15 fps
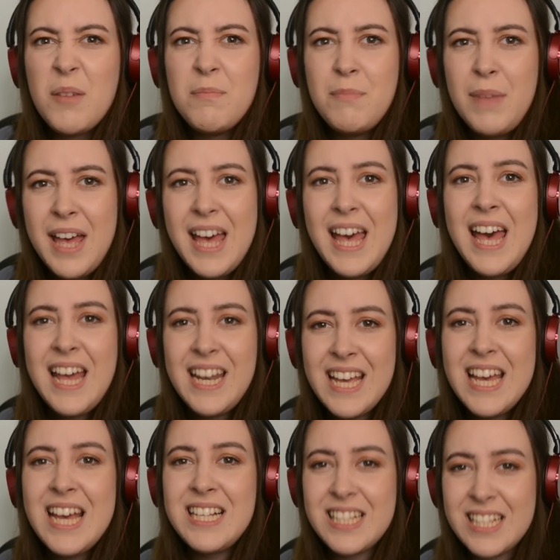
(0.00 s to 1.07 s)

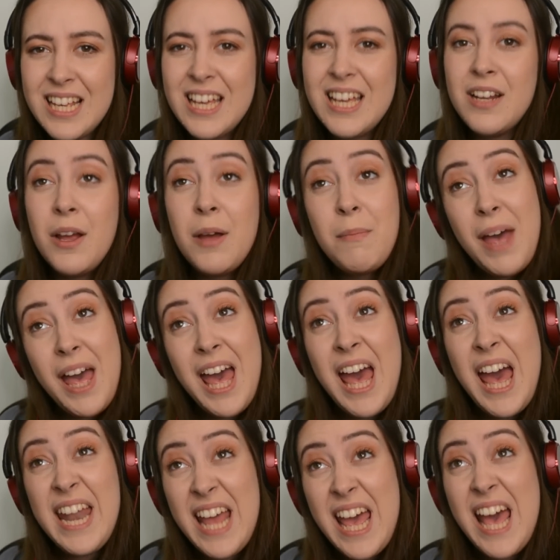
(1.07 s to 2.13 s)
Medicine,
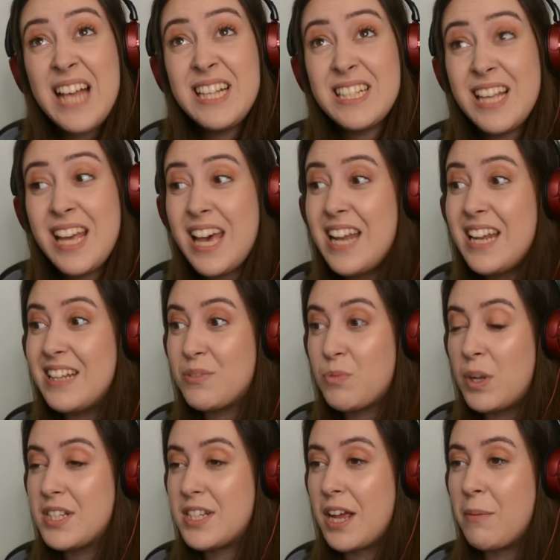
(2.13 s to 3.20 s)
medicine, and there's
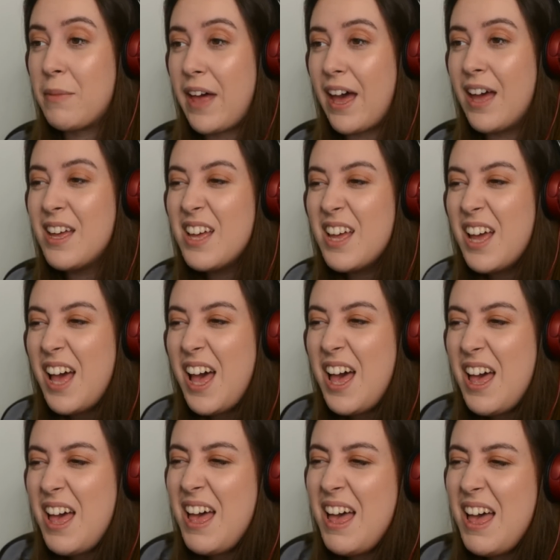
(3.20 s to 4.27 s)
one state up there.
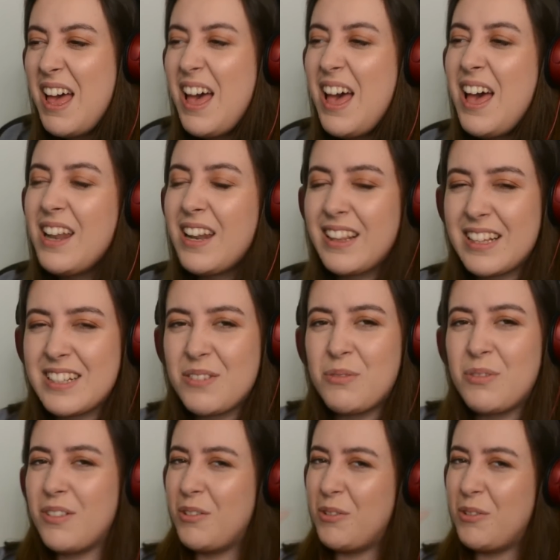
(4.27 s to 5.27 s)
Like there's a